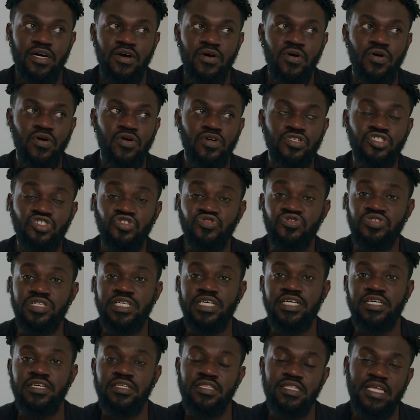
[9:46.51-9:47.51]
or you
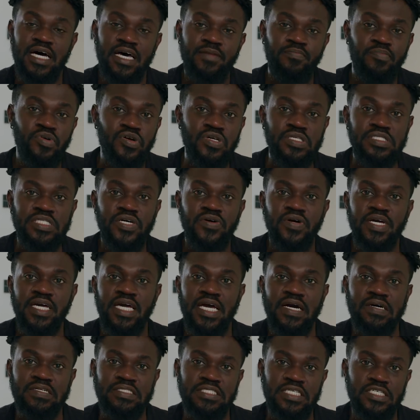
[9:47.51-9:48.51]
need that personal
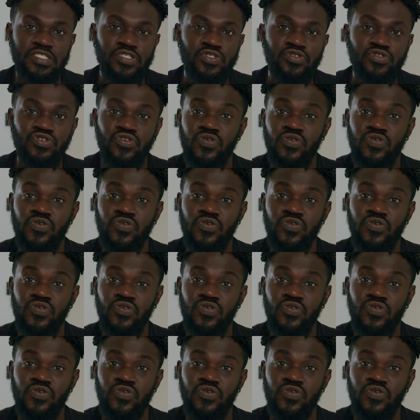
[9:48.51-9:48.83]
encounter to